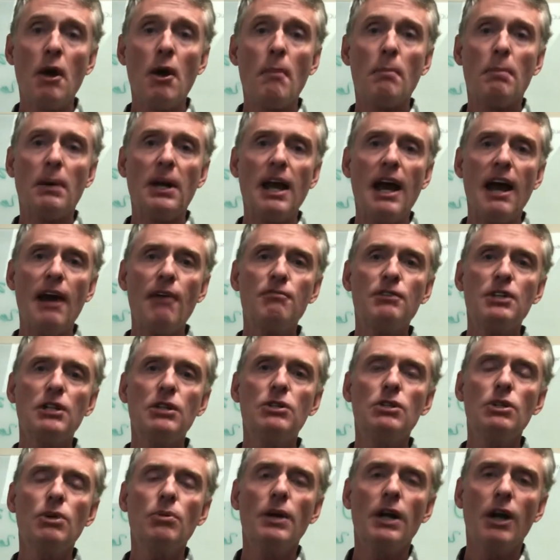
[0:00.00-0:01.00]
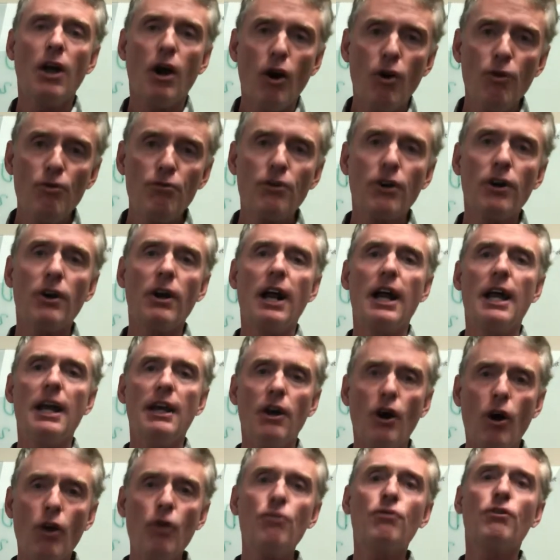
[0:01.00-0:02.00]
But after you do it over and
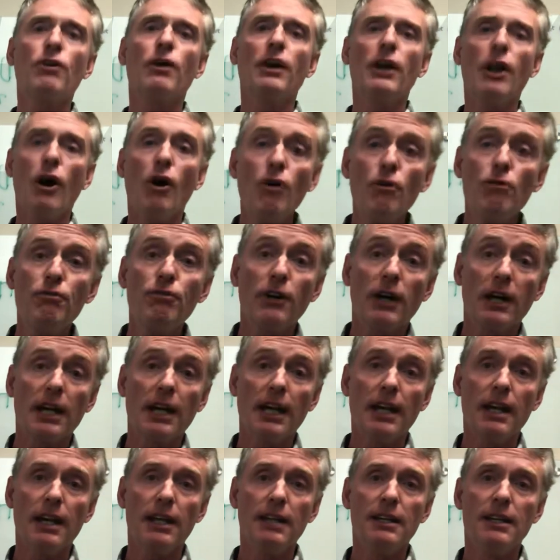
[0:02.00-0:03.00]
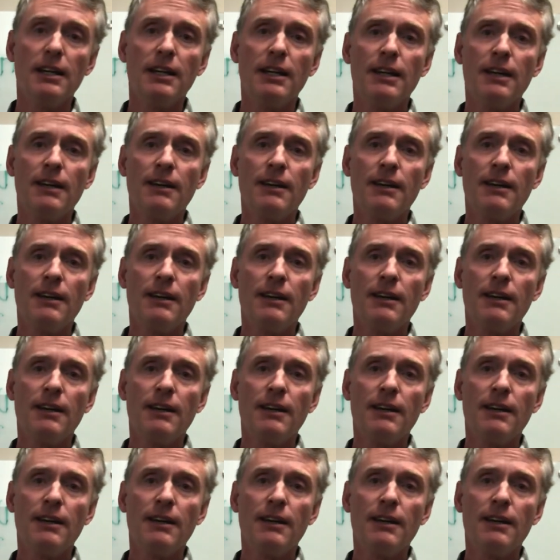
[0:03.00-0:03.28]
over and over again,